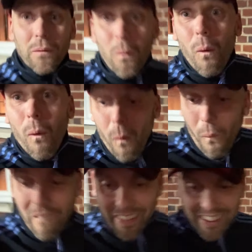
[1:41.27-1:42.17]
Oh,
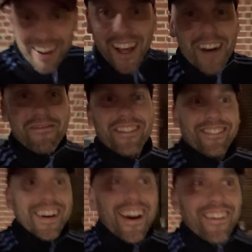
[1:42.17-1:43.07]
we're at the club.
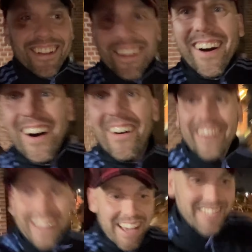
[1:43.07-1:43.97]
We're going to the car. We're
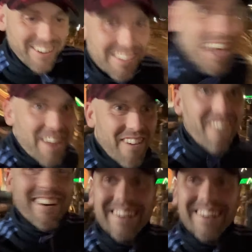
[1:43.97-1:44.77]
gonna get the new table.